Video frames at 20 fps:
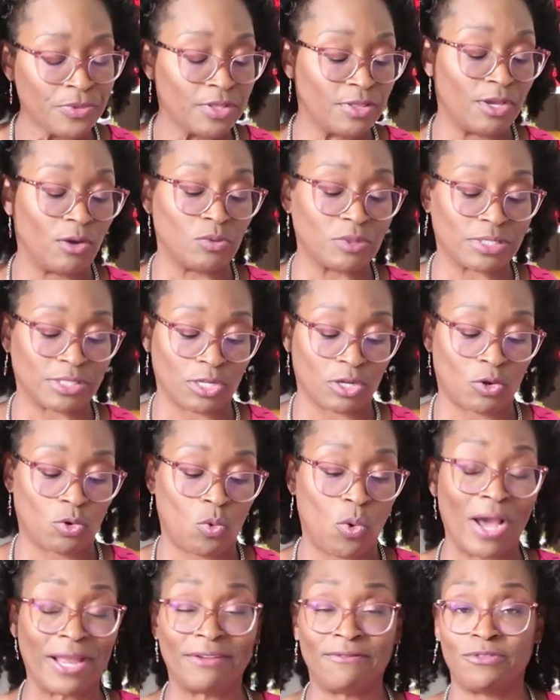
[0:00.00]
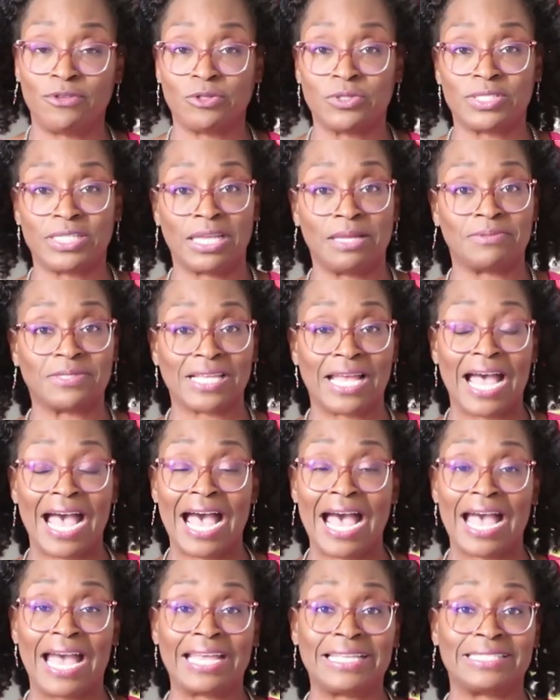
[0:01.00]
there was quite a few steps
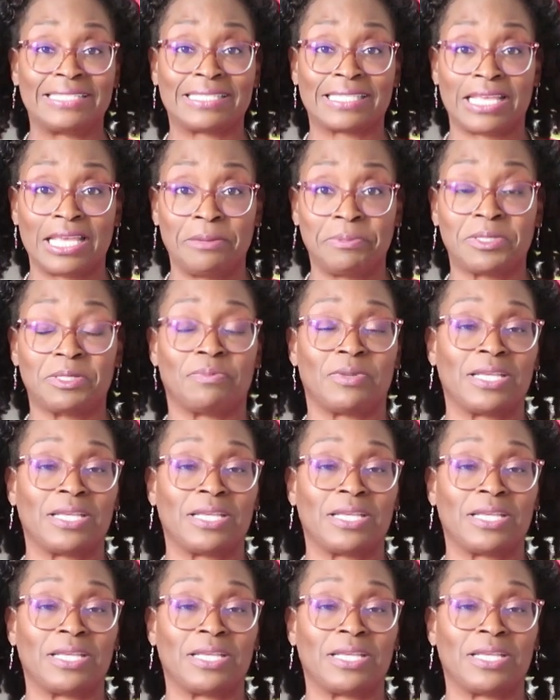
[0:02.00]
I skipped